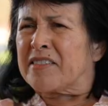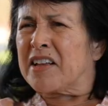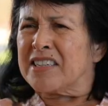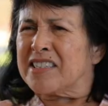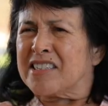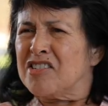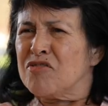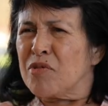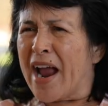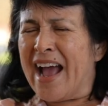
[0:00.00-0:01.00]
because
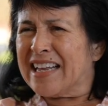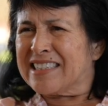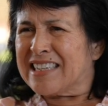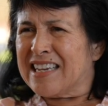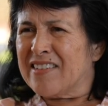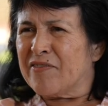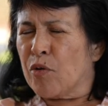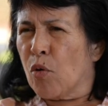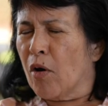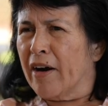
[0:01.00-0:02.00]
you were asking
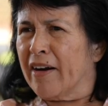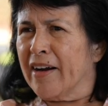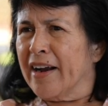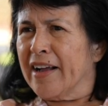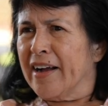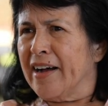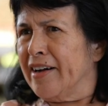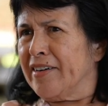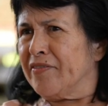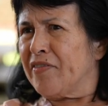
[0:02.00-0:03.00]
for
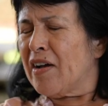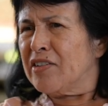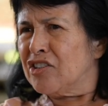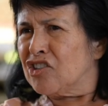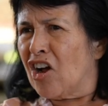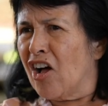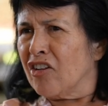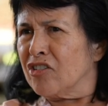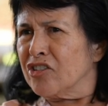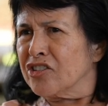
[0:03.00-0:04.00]
uh, five hundred
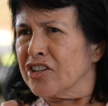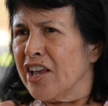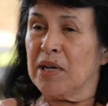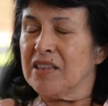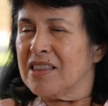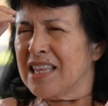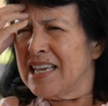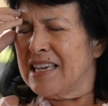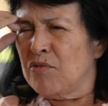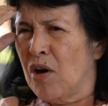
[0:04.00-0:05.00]
dollars, but the
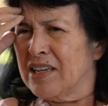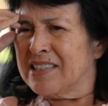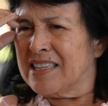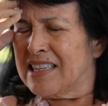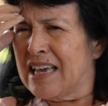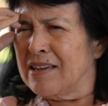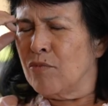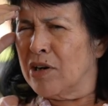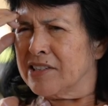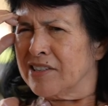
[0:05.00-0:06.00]
thing was that it
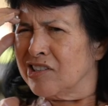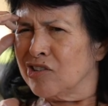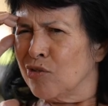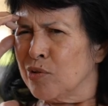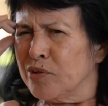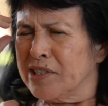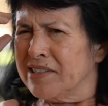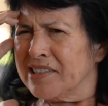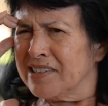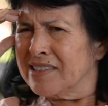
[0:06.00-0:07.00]
wasn't
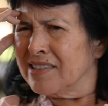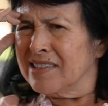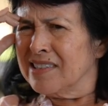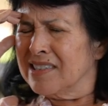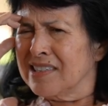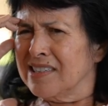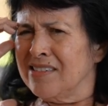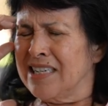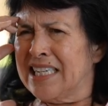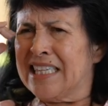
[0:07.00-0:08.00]
congruent. You
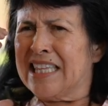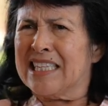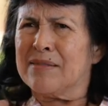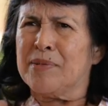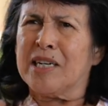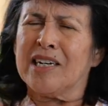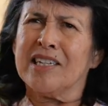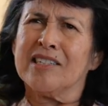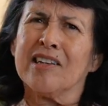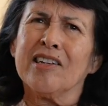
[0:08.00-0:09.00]
needed this
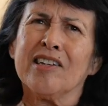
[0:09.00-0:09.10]
because